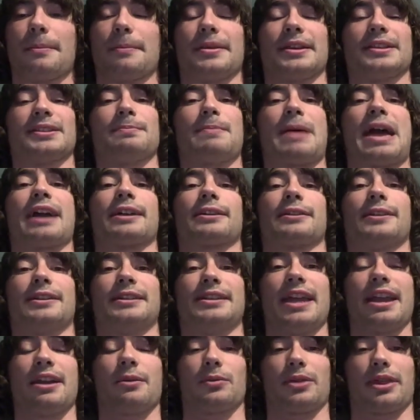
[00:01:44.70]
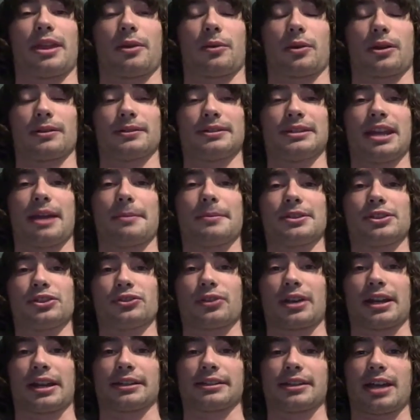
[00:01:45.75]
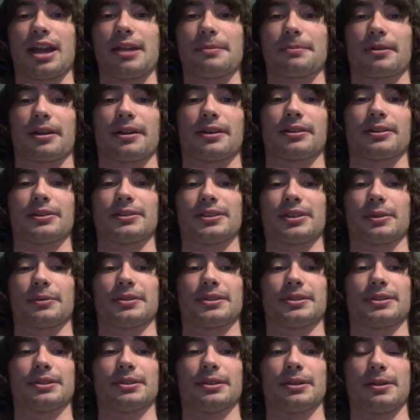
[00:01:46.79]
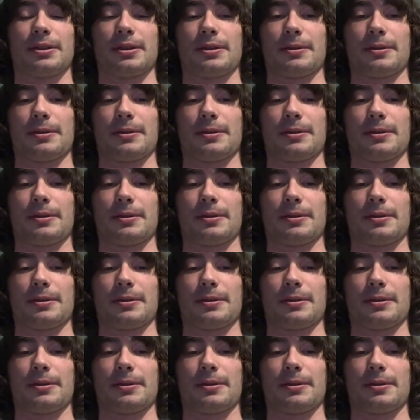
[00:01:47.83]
because back in the day when they were demonstrating typewriters, it was